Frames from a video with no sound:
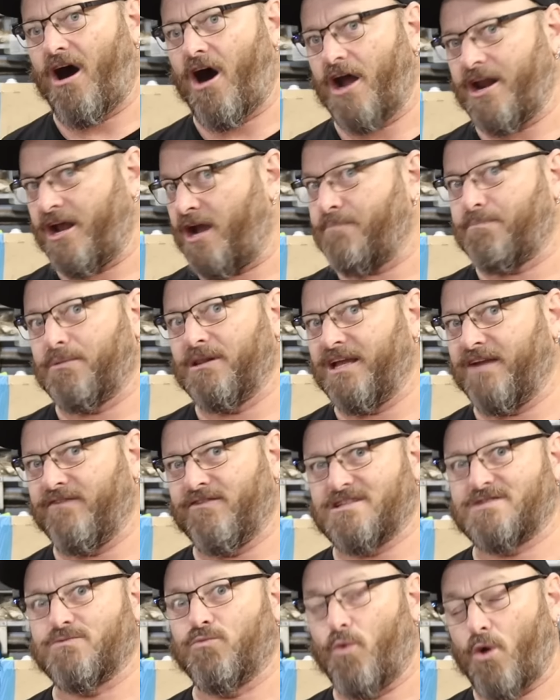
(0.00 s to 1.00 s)
I don't believe
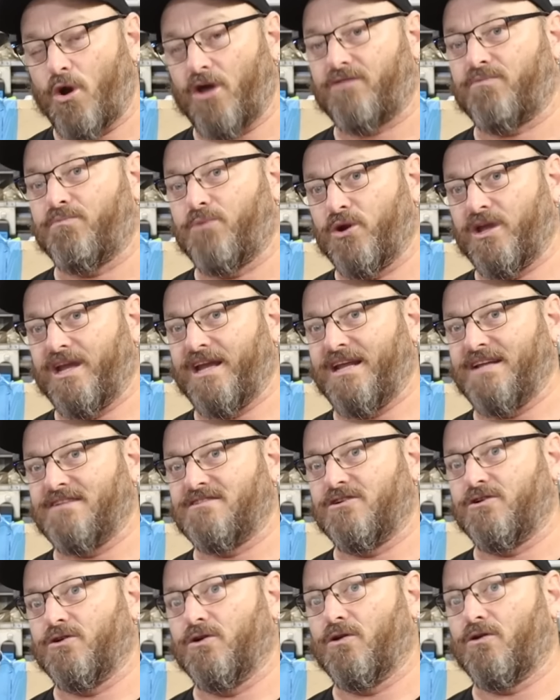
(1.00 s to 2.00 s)
it's worth putting an
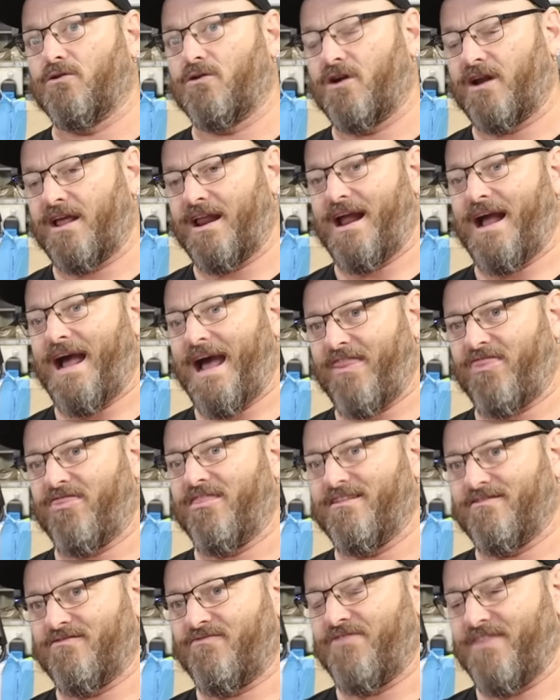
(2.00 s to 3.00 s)
intercooler on it at,
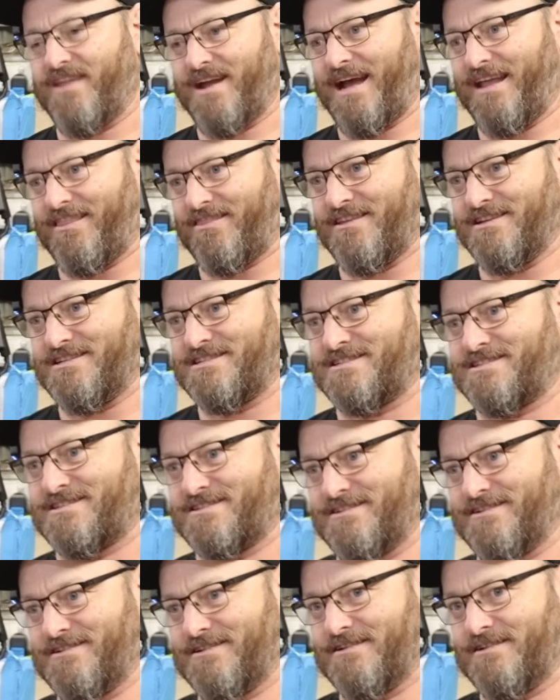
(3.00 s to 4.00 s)
at
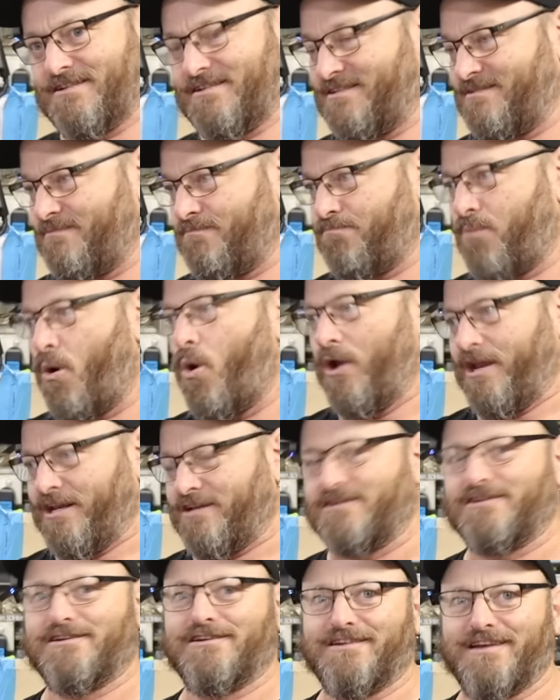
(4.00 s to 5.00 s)
this
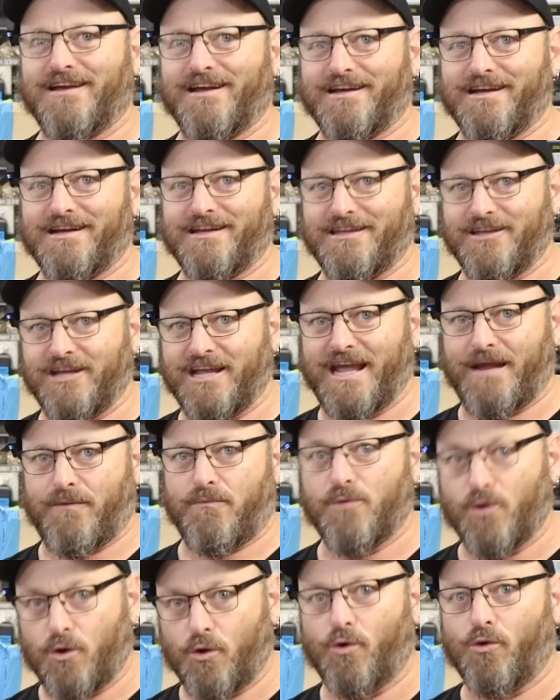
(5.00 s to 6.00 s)
point. Uh, you get
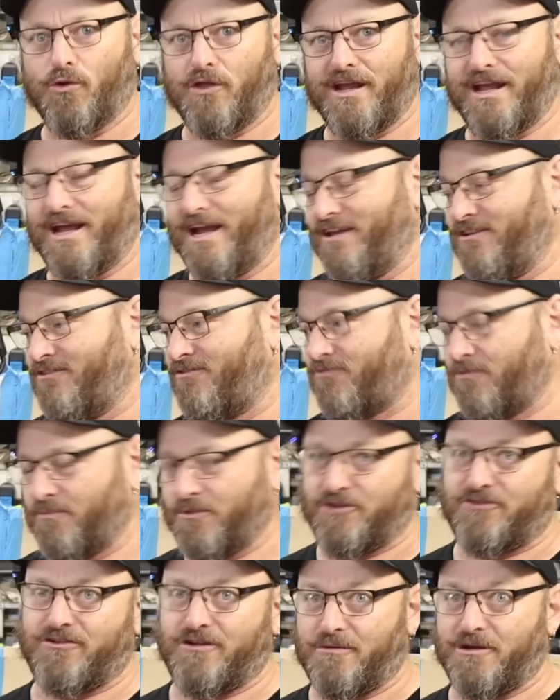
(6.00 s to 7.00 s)
all the gains from
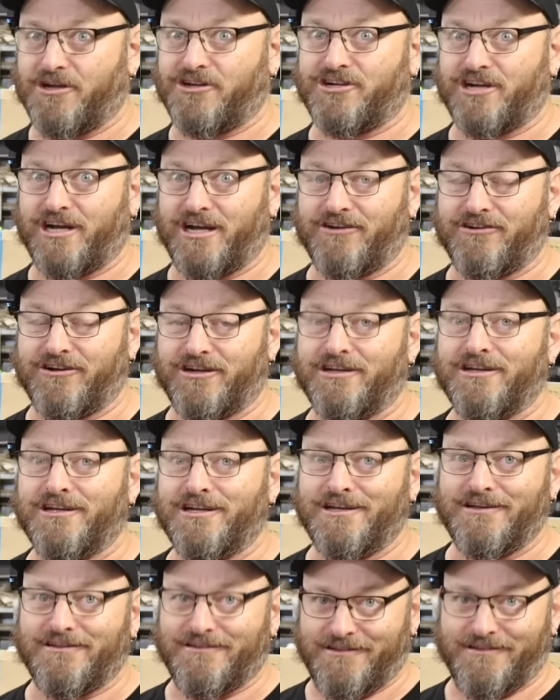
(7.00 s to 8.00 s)
the turbocharger.
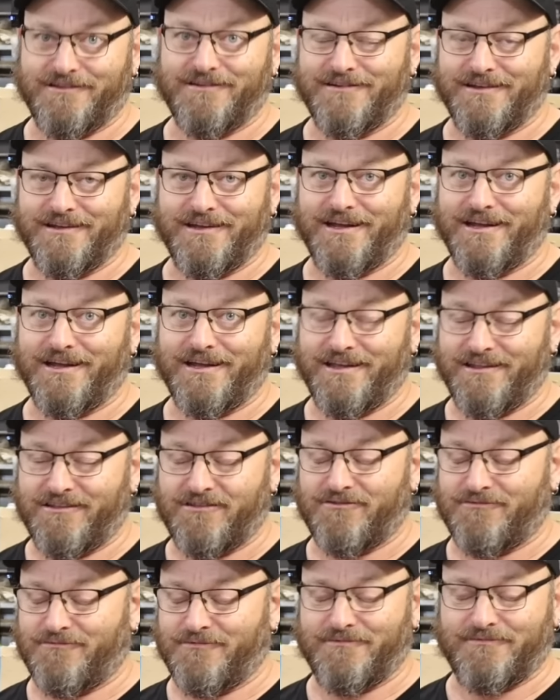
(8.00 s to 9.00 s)
Uh,
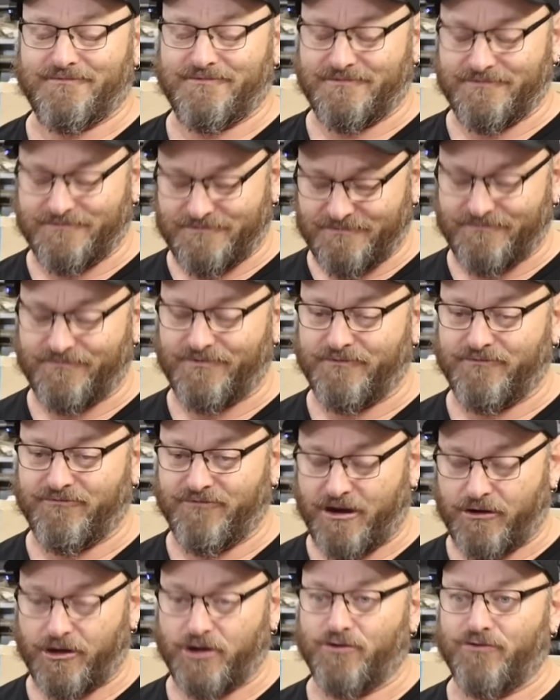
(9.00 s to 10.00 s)
it's
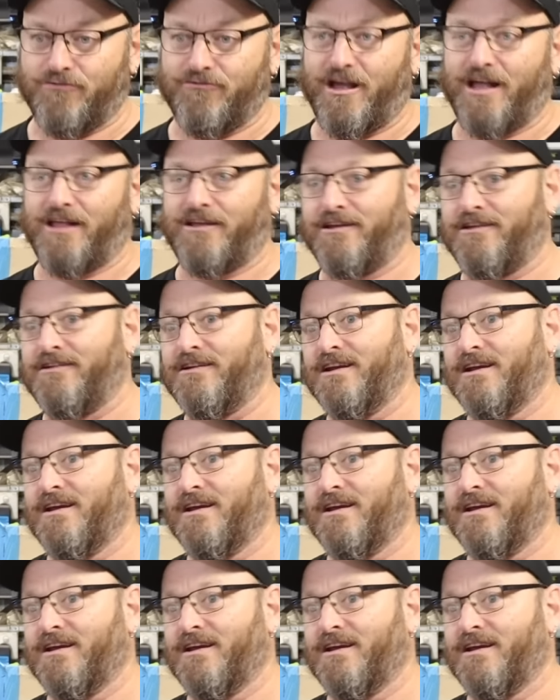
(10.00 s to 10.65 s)
very good value.